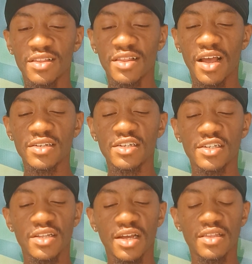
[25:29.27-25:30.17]
not
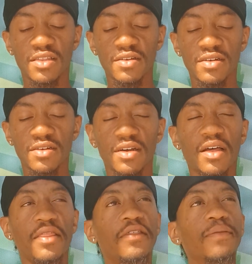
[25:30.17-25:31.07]
just like the
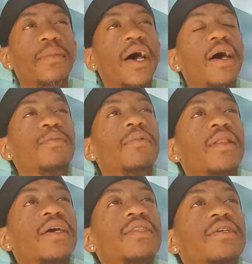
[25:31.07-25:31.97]
bad, but
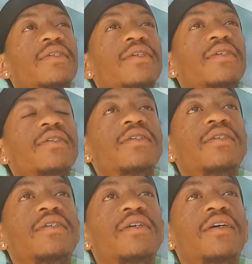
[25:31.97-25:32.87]
like this is
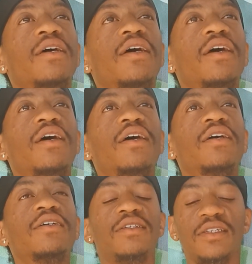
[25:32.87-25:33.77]

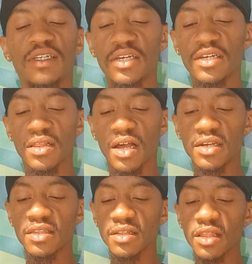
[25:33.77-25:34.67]
seeing like
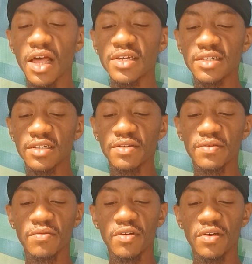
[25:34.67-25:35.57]
the lesson
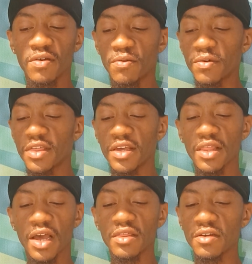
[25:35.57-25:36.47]
within
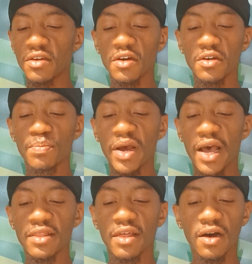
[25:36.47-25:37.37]
like the good,
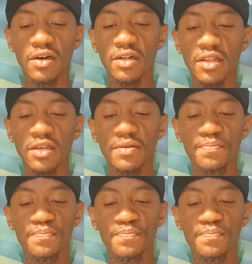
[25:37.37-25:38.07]
bad, the ugly,